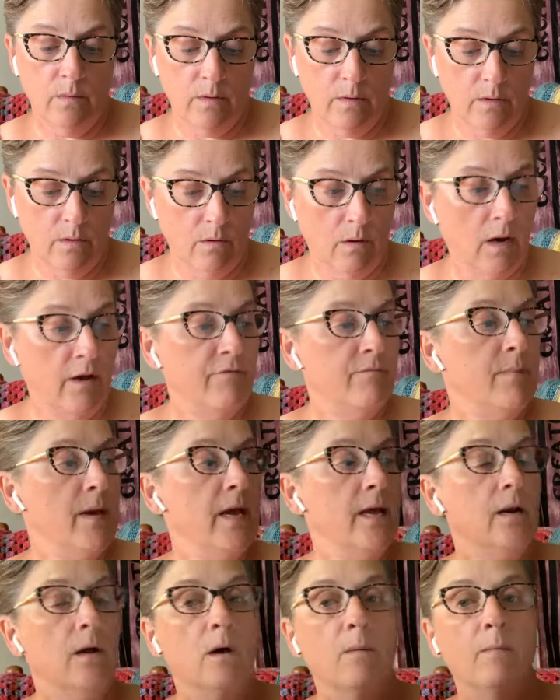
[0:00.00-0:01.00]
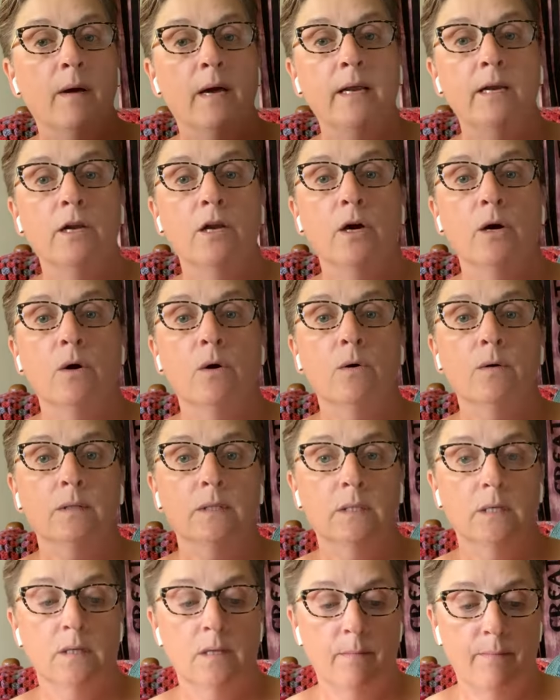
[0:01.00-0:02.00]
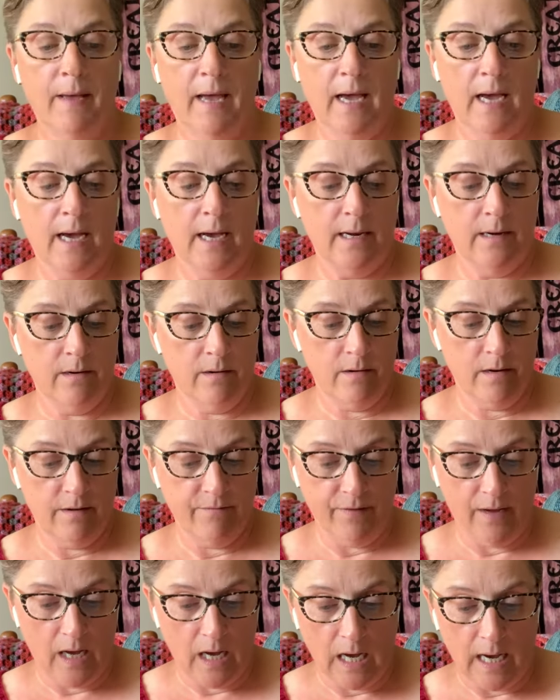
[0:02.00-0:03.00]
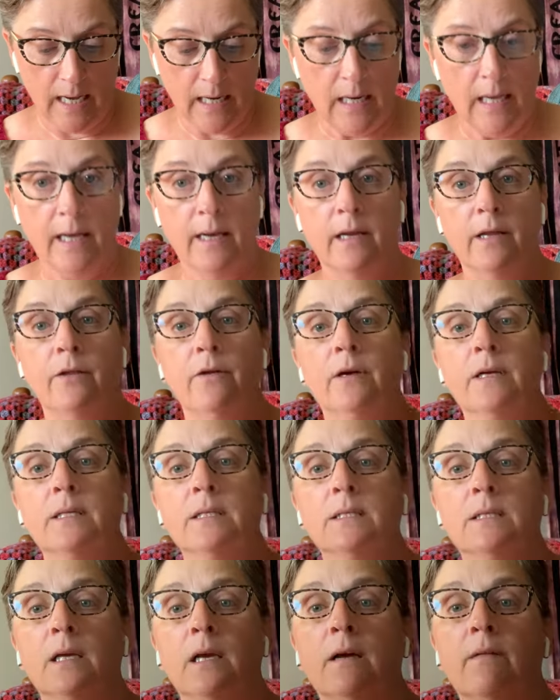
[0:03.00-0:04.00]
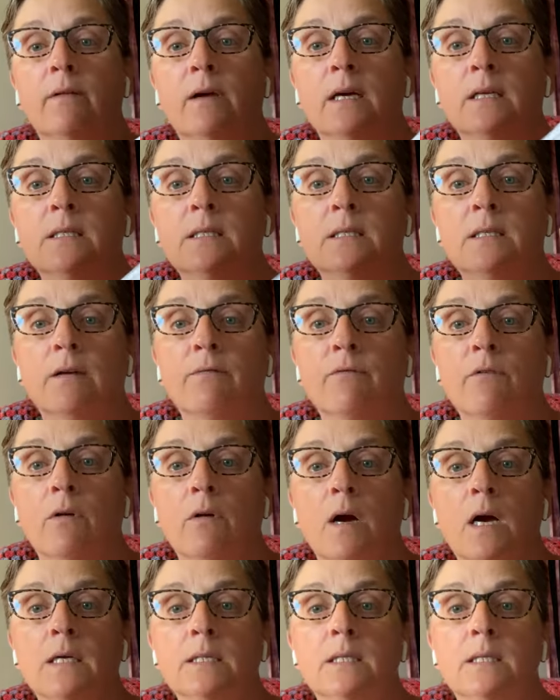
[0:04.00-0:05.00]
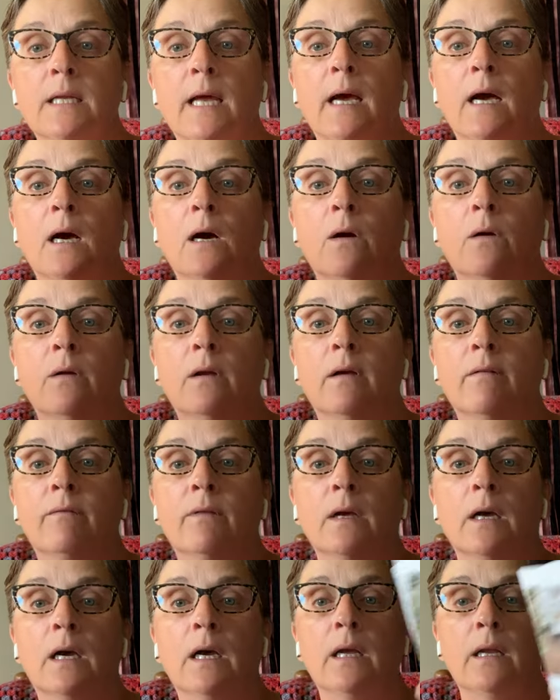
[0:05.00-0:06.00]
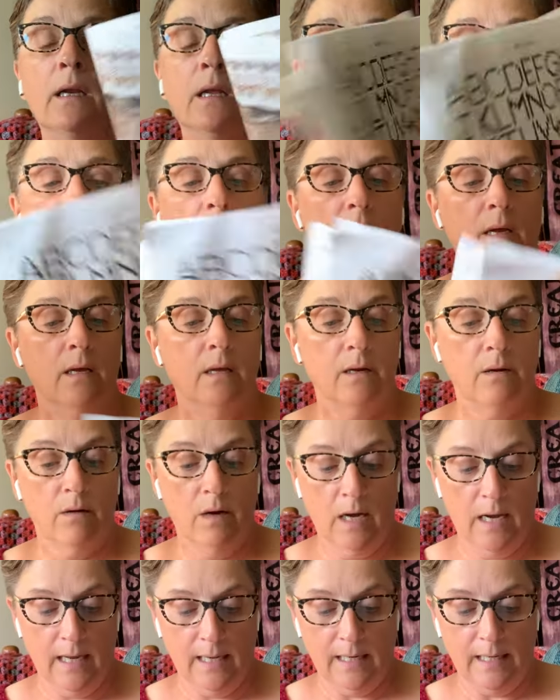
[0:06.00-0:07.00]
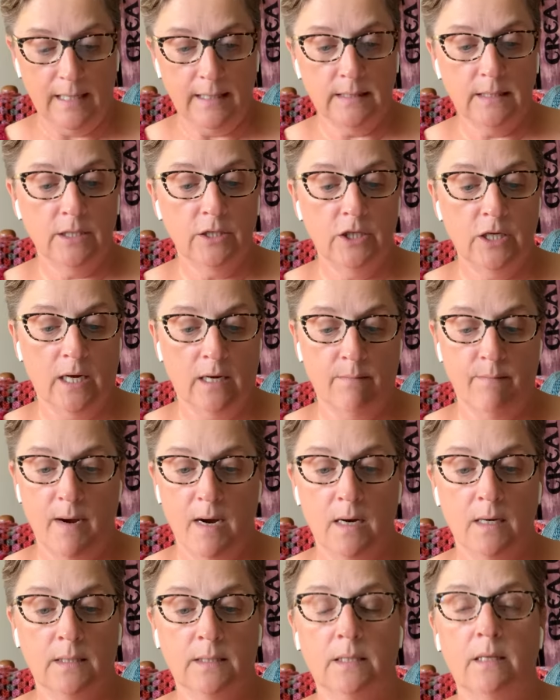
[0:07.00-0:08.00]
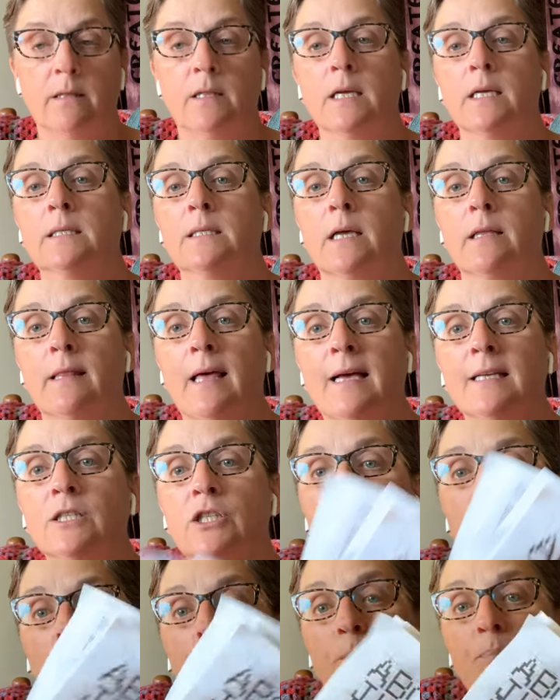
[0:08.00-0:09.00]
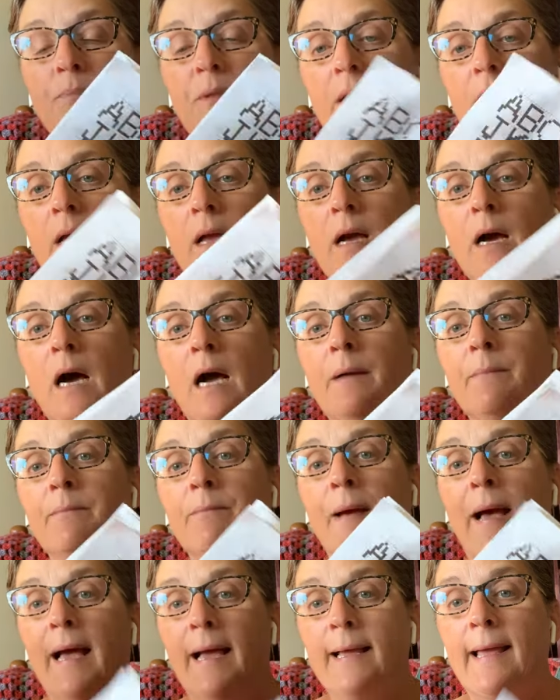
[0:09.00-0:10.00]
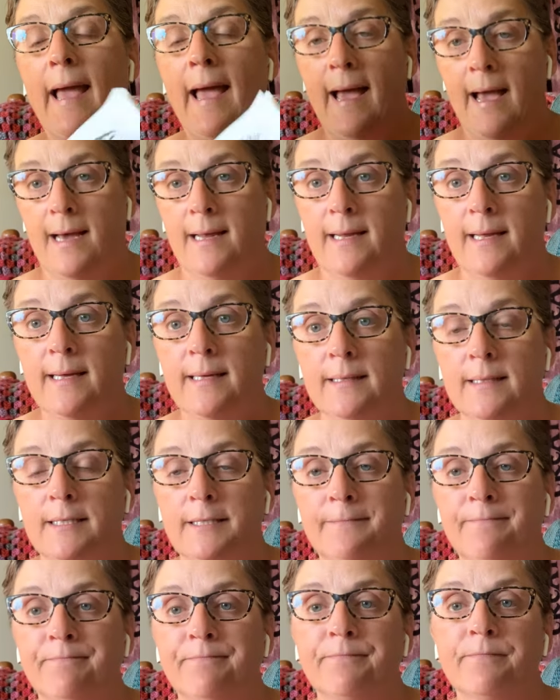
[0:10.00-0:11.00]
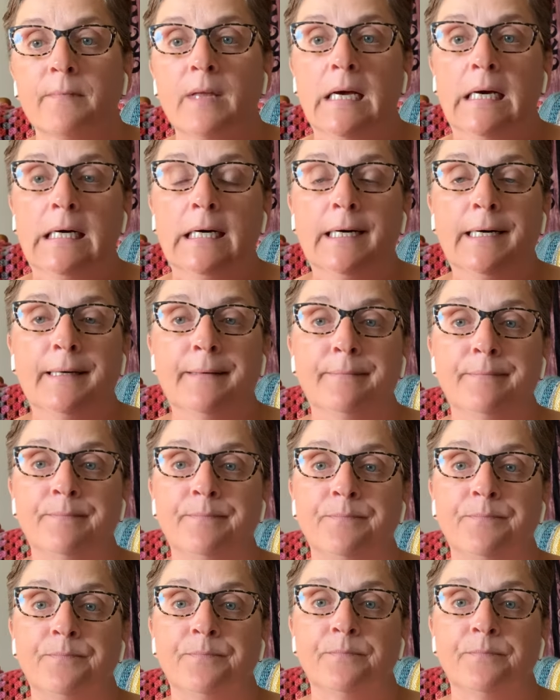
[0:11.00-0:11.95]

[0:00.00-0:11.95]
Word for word: you know, I've made all my notes on the pattern. I've highlighted, you can see I've got stuff crossed out and I've got, you know, highlights and check marks and things like that. So I'm back at it. Um,